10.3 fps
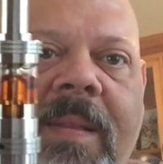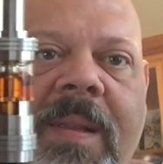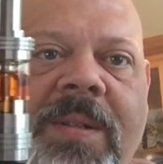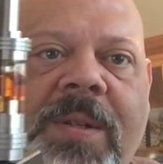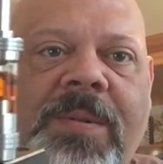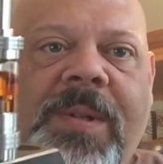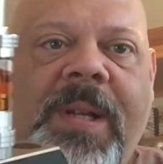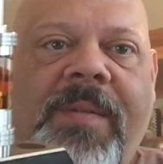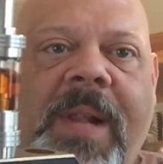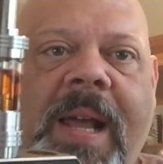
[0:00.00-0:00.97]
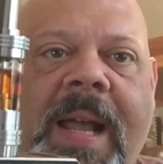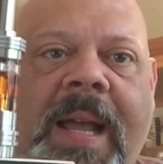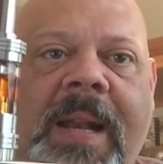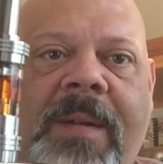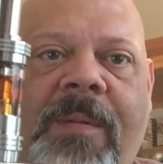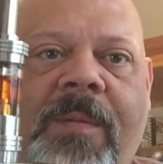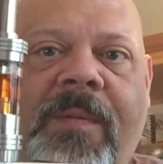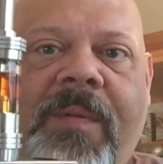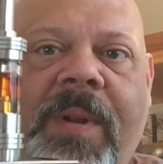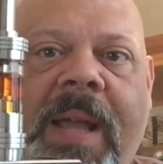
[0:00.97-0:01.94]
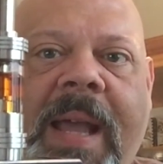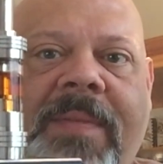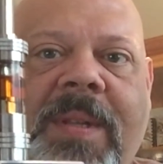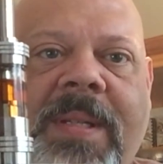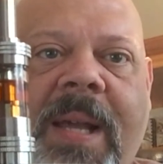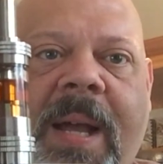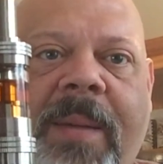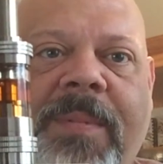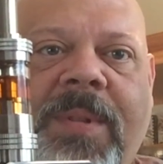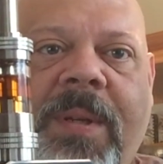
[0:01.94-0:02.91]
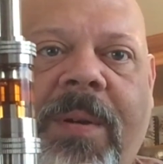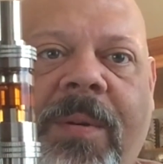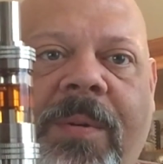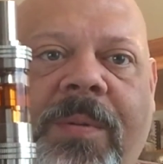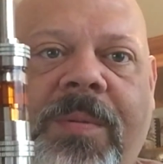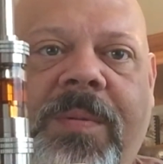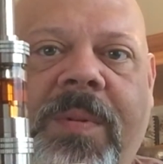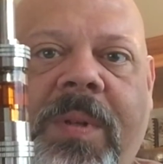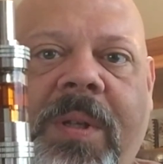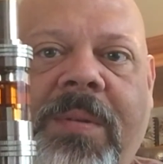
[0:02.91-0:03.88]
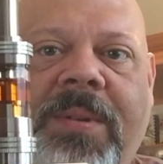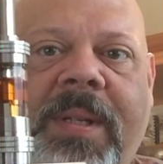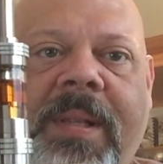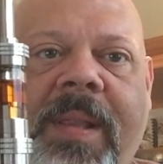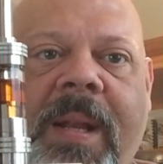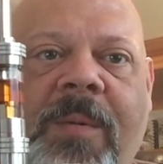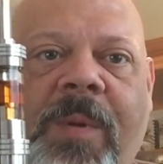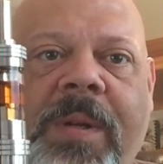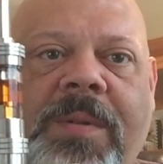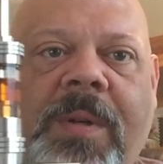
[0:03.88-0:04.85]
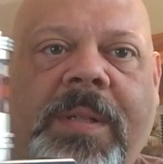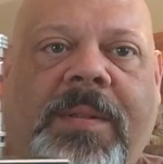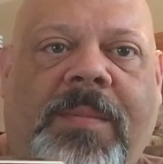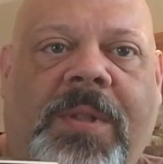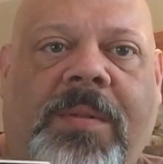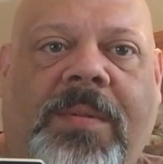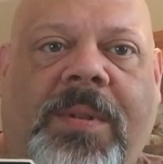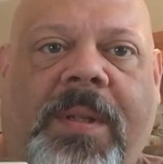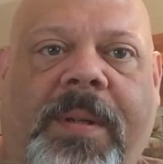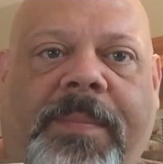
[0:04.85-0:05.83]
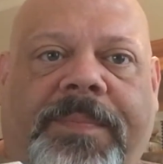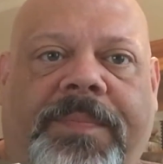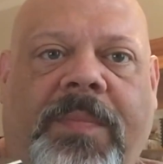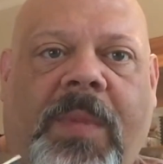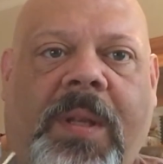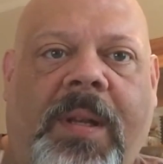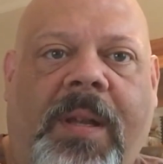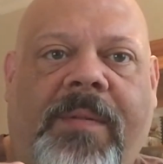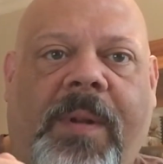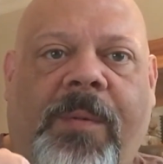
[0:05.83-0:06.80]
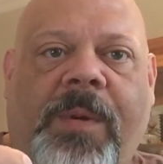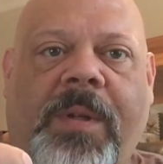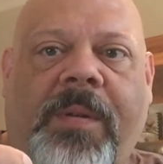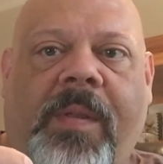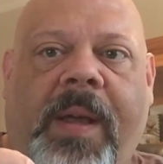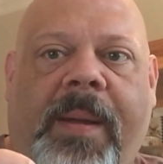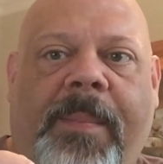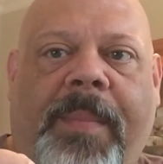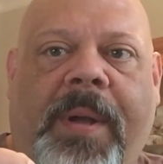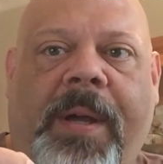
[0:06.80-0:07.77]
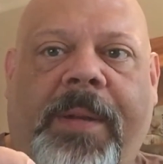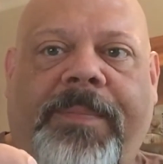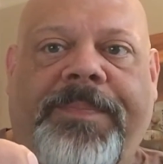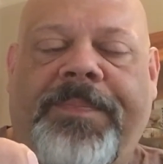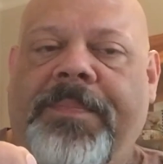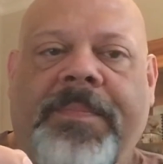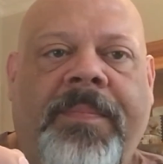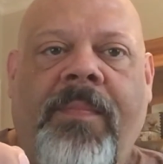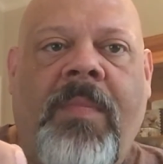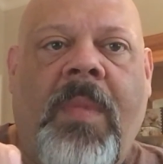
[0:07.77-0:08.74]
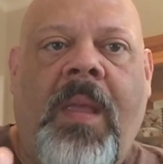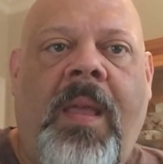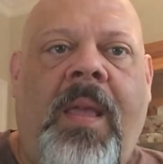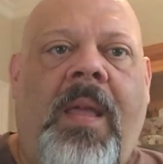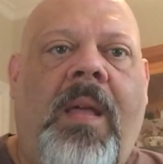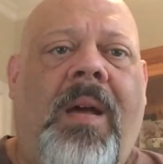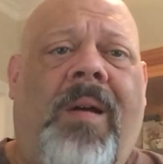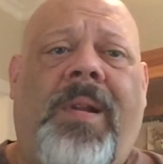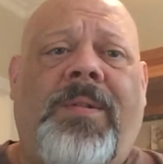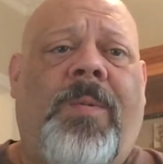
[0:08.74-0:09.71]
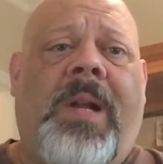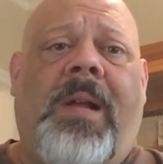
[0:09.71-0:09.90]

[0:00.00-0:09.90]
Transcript: the juice level I had it at the top, so you see that it will drink some juice up. It definitely will do that. But on this one,